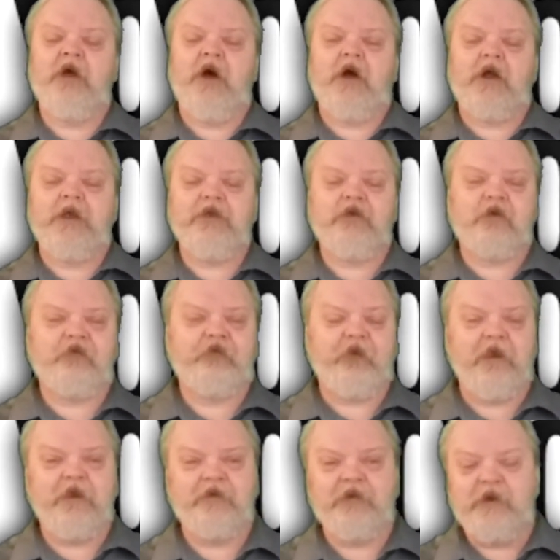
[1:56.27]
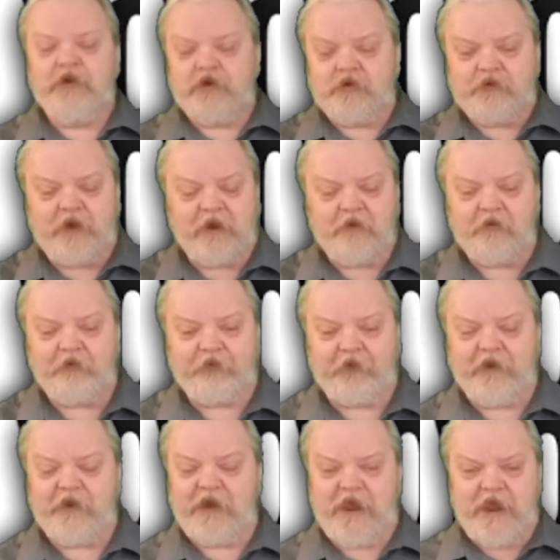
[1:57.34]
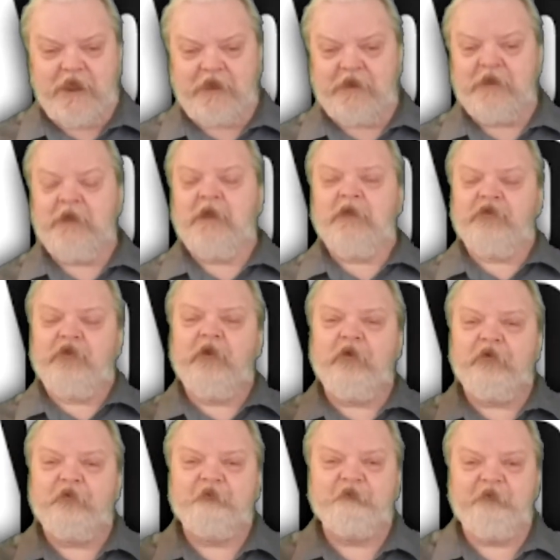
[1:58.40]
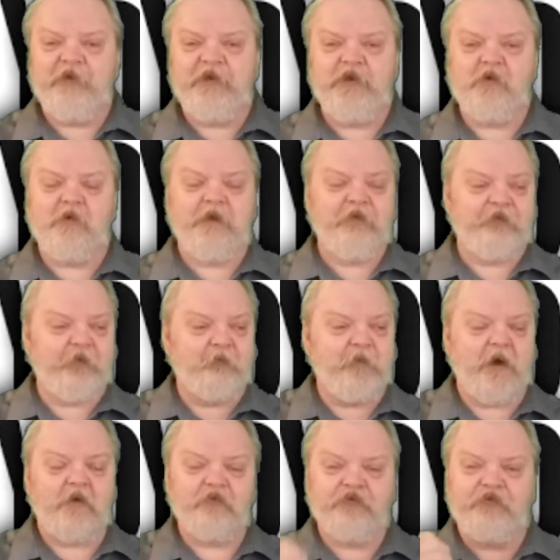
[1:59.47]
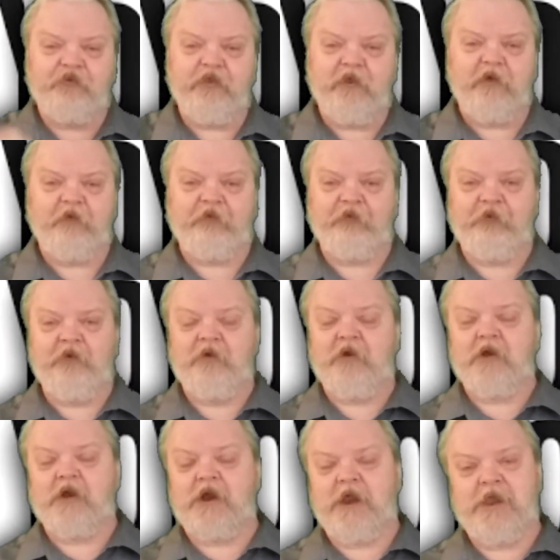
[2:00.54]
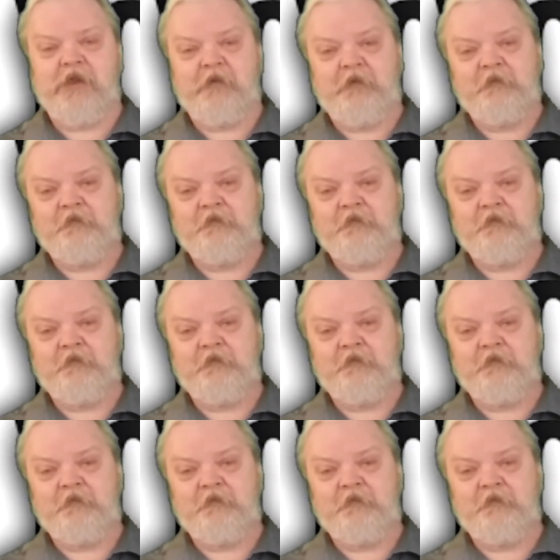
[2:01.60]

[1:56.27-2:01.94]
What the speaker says: all right, your title is saying, hey, this video is about this, all right?